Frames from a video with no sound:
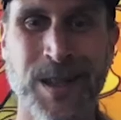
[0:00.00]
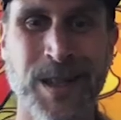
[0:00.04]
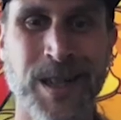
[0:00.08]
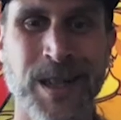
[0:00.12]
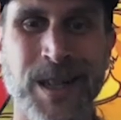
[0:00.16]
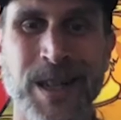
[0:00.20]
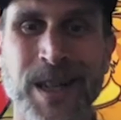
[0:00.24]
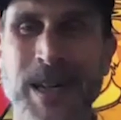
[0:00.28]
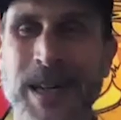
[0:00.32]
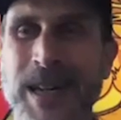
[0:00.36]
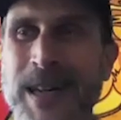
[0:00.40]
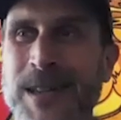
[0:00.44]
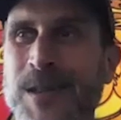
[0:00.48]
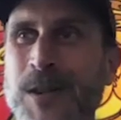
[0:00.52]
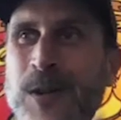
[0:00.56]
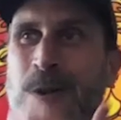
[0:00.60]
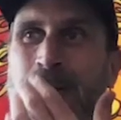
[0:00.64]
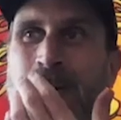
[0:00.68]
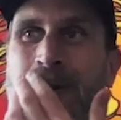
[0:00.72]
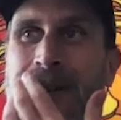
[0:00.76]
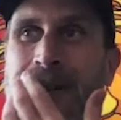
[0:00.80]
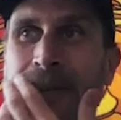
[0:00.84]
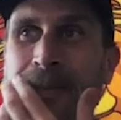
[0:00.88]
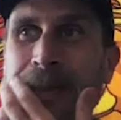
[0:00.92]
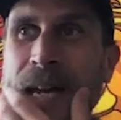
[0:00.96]
yeah,
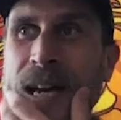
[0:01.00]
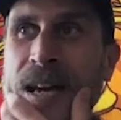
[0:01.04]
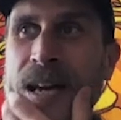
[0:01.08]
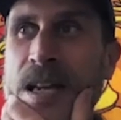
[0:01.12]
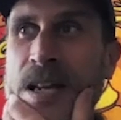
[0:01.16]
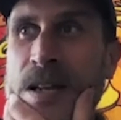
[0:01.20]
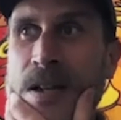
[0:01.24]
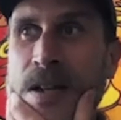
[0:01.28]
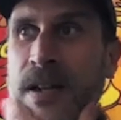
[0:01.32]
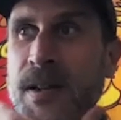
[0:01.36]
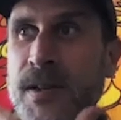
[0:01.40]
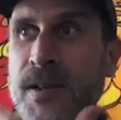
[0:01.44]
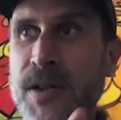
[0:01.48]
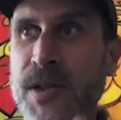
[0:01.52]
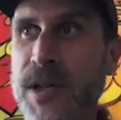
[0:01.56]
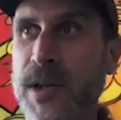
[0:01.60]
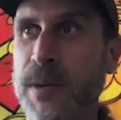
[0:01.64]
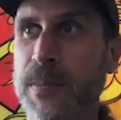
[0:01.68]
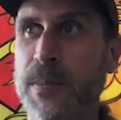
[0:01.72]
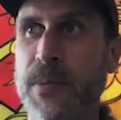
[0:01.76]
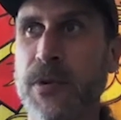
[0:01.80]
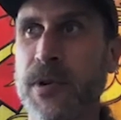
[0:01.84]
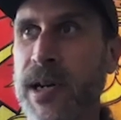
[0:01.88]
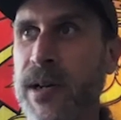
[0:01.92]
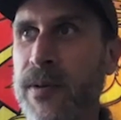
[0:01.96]
totally, man. And to your
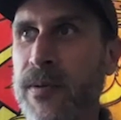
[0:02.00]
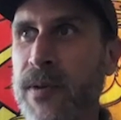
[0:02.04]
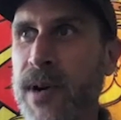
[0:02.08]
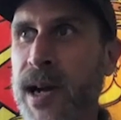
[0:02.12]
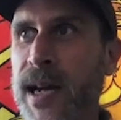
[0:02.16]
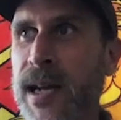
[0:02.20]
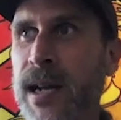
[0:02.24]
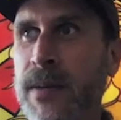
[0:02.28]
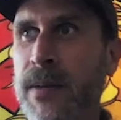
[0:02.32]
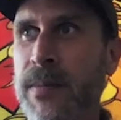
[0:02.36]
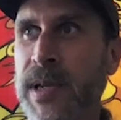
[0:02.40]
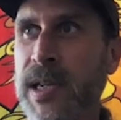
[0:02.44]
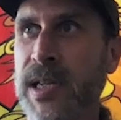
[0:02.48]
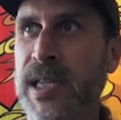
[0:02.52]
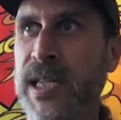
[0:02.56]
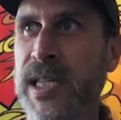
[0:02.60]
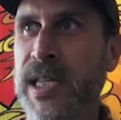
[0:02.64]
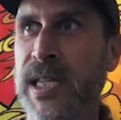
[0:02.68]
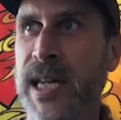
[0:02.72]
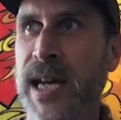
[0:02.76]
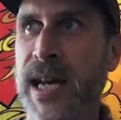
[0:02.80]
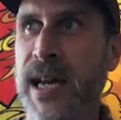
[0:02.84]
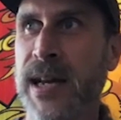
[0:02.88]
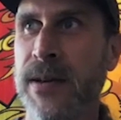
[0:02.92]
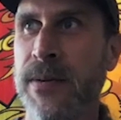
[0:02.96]
point, right? I mean,
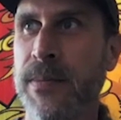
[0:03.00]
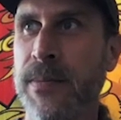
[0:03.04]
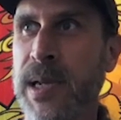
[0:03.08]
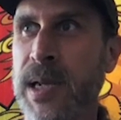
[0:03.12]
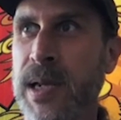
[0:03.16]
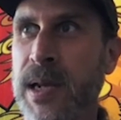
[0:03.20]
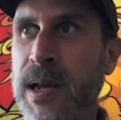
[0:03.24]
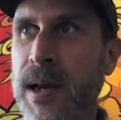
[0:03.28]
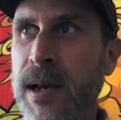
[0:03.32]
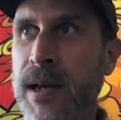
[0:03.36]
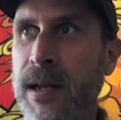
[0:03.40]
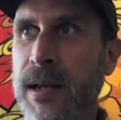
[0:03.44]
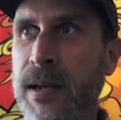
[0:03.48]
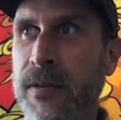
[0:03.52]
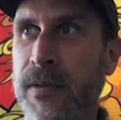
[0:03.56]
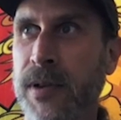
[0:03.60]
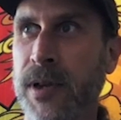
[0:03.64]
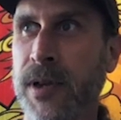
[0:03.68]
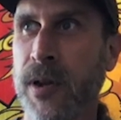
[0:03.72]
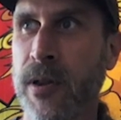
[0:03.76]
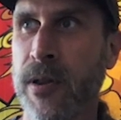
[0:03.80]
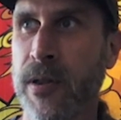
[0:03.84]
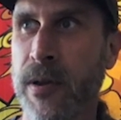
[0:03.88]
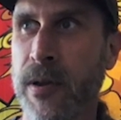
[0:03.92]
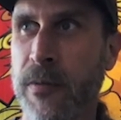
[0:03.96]
DEA. I mean,
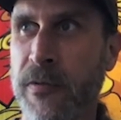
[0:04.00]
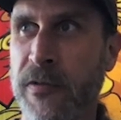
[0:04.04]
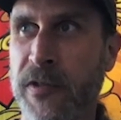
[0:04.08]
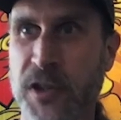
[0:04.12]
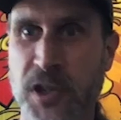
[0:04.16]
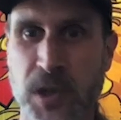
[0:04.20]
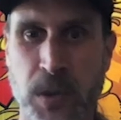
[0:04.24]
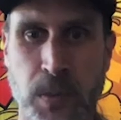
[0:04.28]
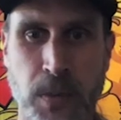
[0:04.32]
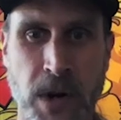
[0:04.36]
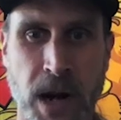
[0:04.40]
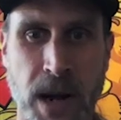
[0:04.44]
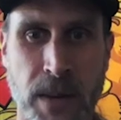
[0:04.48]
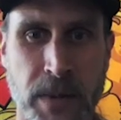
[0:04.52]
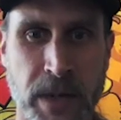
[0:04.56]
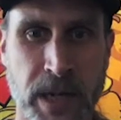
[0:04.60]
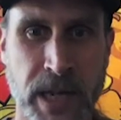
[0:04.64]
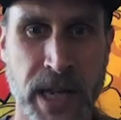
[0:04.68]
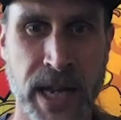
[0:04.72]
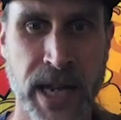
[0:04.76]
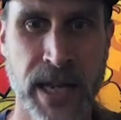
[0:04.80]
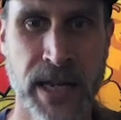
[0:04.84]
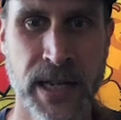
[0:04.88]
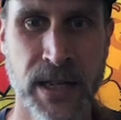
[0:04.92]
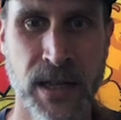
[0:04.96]
the official
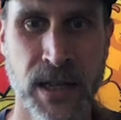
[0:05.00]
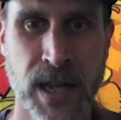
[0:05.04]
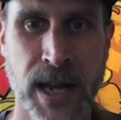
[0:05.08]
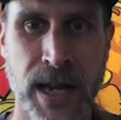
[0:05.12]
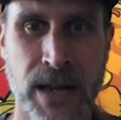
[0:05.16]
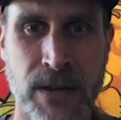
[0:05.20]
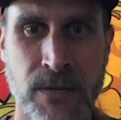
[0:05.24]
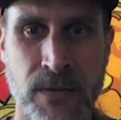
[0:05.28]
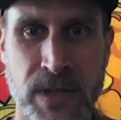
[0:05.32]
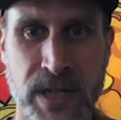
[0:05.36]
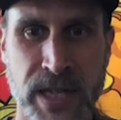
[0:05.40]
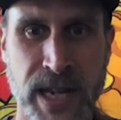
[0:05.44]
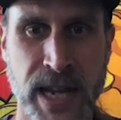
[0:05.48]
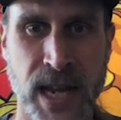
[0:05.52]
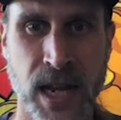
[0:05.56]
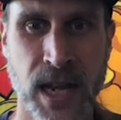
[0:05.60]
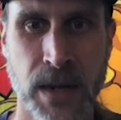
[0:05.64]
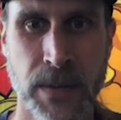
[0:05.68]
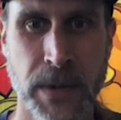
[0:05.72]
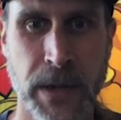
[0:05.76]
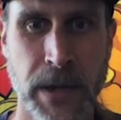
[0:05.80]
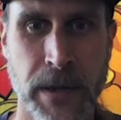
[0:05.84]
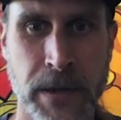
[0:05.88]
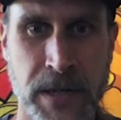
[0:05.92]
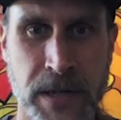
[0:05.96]
propaganda in line was
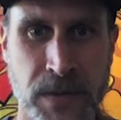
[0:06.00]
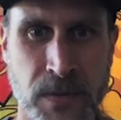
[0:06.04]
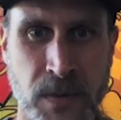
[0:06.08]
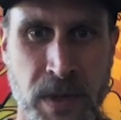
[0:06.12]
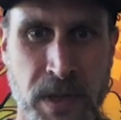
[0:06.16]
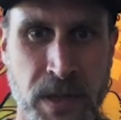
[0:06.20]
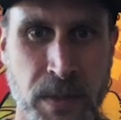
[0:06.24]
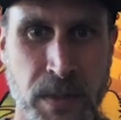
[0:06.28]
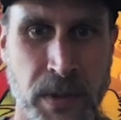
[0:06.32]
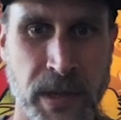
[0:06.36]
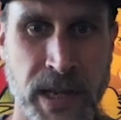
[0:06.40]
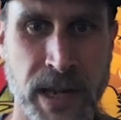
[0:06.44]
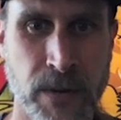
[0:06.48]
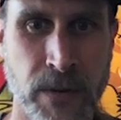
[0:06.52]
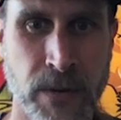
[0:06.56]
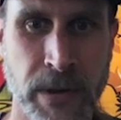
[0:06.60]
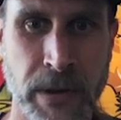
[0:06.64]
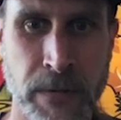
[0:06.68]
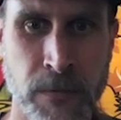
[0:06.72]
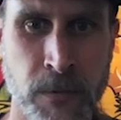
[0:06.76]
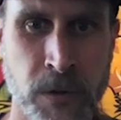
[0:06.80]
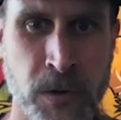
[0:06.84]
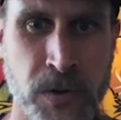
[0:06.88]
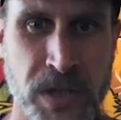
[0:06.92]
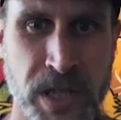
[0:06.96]
cannabis was a plant with
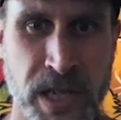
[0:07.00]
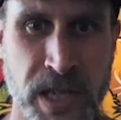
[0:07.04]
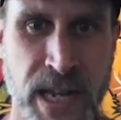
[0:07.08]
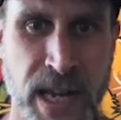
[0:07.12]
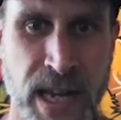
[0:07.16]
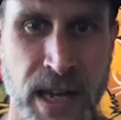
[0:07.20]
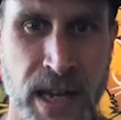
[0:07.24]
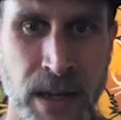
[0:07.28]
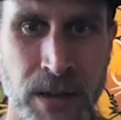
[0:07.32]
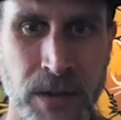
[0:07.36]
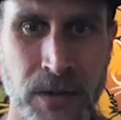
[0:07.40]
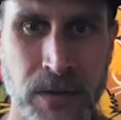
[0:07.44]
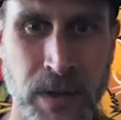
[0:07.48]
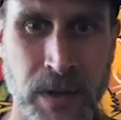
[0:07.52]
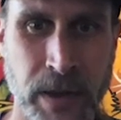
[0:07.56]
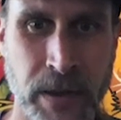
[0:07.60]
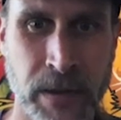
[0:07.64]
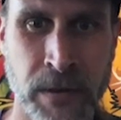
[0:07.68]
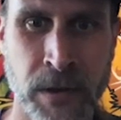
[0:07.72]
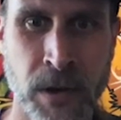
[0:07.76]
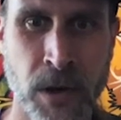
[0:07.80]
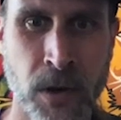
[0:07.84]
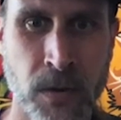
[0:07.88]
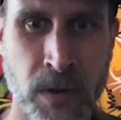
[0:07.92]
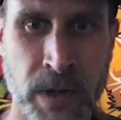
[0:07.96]
roots in hell with
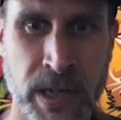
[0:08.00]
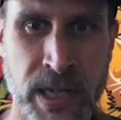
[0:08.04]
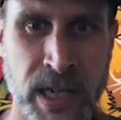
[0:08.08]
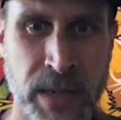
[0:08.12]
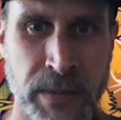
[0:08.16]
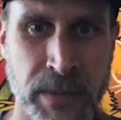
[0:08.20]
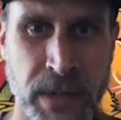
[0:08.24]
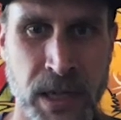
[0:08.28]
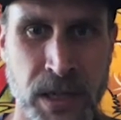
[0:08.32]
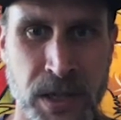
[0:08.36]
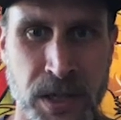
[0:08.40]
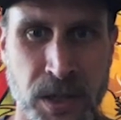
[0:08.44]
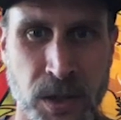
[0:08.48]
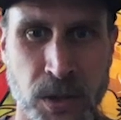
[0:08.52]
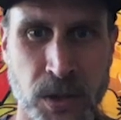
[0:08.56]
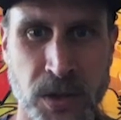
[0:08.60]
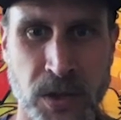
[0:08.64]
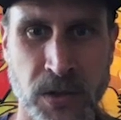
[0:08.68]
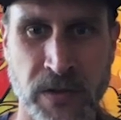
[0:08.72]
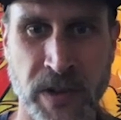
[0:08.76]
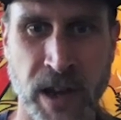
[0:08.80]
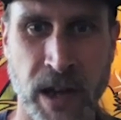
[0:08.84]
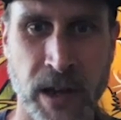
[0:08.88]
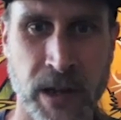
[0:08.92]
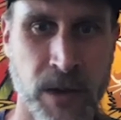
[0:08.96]
no redeeming social
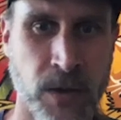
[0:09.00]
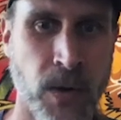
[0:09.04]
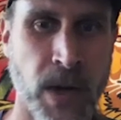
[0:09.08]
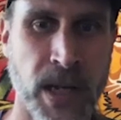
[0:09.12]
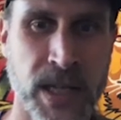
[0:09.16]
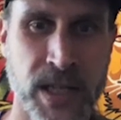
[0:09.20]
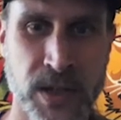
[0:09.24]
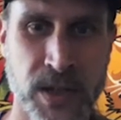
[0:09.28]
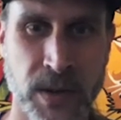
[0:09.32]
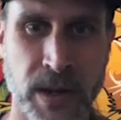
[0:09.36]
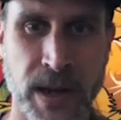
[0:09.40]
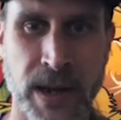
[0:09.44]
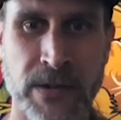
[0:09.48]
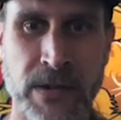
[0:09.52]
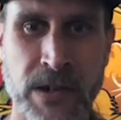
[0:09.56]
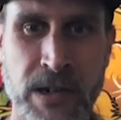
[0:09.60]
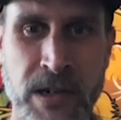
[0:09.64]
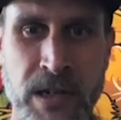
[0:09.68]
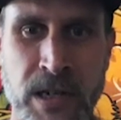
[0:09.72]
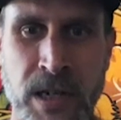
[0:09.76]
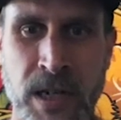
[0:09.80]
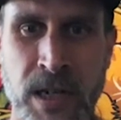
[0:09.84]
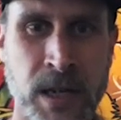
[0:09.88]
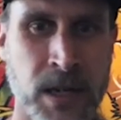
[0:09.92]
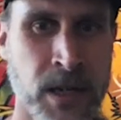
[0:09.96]
value whatsoever.
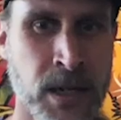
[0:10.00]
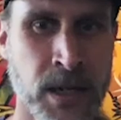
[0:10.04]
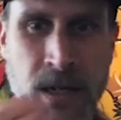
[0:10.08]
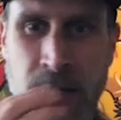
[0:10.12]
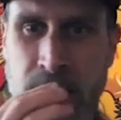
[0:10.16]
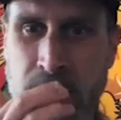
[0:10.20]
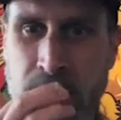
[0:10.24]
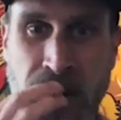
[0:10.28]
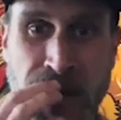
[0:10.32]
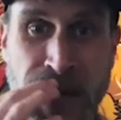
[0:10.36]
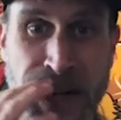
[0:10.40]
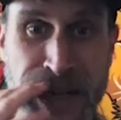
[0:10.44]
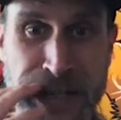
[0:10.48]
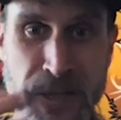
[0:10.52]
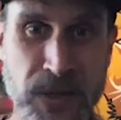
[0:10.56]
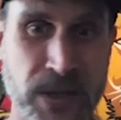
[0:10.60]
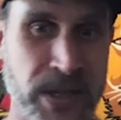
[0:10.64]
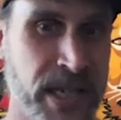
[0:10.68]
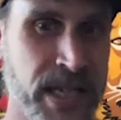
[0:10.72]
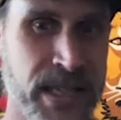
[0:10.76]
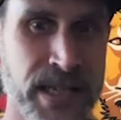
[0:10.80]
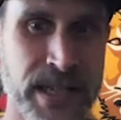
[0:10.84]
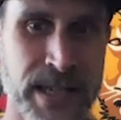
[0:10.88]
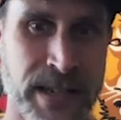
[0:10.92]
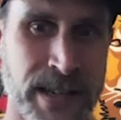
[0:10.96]
So
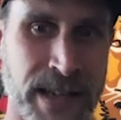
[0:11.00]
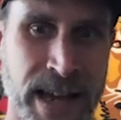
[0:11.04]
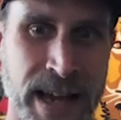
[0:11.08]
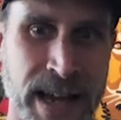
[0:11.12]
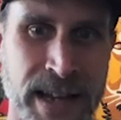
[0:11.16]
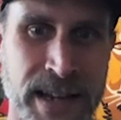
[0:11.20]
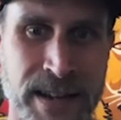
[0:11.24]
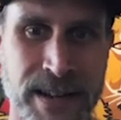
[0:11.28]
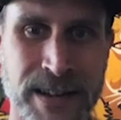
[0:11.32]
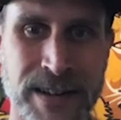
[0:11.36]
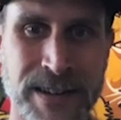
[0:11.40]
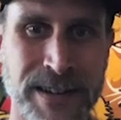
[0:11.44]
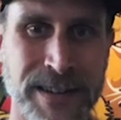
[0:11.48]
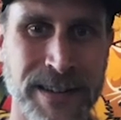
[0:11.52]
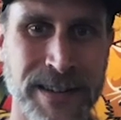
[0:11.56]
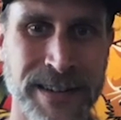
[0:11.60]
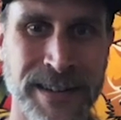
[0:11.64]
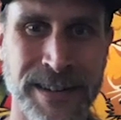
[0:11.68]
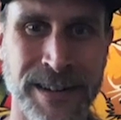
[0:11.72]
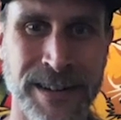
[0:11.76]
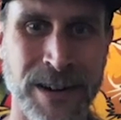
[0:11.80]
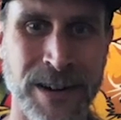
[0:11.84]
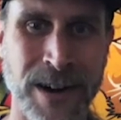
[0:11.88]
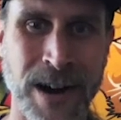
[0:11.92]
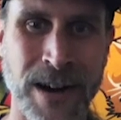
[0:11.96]
contradicting that,
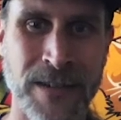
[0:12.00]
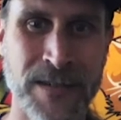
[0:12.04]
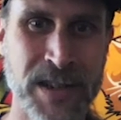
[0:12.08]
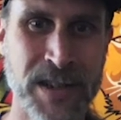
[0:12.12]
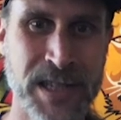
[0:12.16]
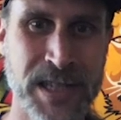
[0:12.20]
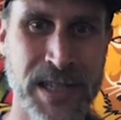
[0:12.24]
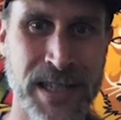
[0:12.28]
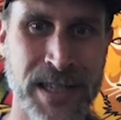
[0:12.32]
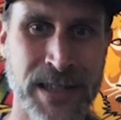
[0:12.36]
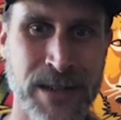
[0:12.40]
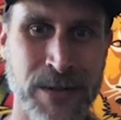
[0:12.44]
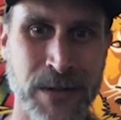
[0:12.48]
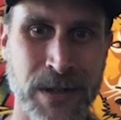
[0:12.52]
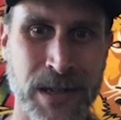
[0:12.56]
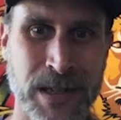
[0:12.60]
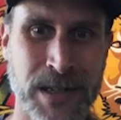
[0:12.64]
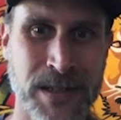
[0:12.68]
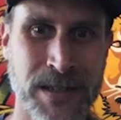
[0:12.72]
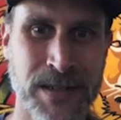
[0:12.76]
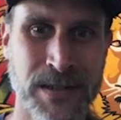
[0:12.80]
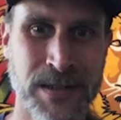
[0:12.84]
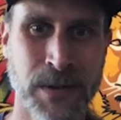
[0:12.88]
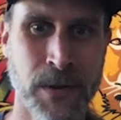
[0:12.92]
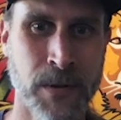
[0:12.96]
obviously
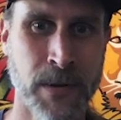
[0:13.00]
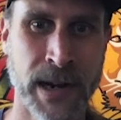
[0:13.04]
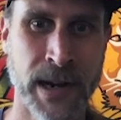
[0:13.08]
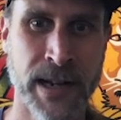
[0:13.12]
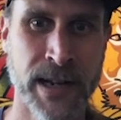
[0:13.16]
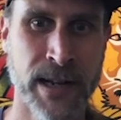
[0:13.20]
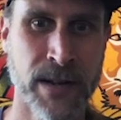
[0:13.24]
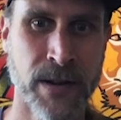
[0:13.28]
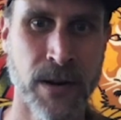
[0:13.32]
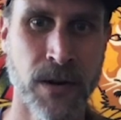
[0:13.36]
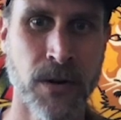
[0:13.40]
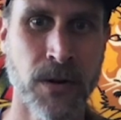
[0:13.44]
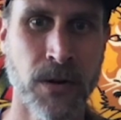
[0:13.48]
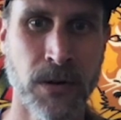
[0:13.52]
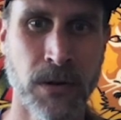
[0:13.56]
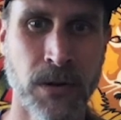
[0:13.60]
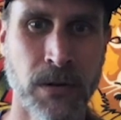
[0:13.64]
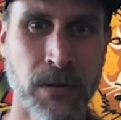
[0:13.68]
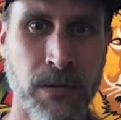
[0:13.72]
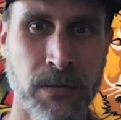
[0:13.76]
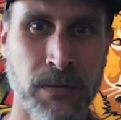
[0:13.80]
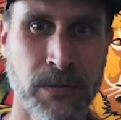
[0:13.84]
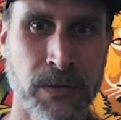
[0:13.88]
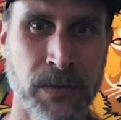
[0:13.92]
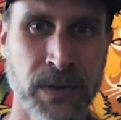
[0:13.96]
was threatening their
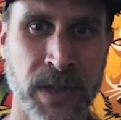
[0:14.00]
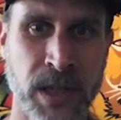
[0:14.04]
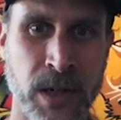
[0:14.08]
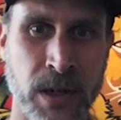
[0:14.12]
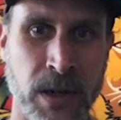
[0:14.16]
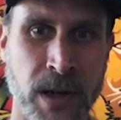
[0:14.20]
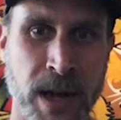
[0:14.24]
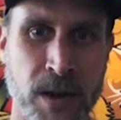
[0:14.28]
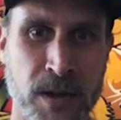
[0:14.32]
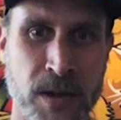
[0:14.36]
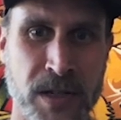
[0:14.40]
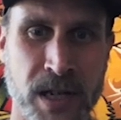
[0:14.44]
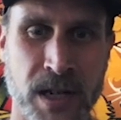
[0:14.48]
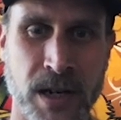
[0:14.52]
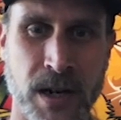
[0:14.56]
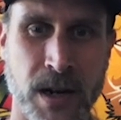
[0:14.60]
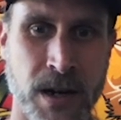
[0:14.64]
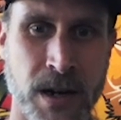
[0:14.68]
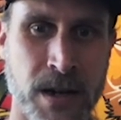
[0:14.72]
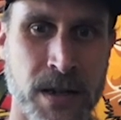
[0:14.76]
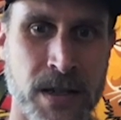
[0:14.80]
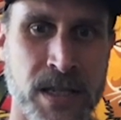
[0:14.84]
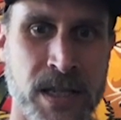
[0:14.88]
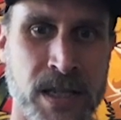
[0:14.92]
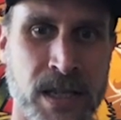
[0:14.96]
whole, house of
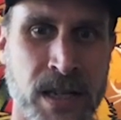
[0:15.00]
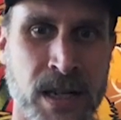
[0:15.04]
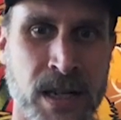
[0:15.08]
cards,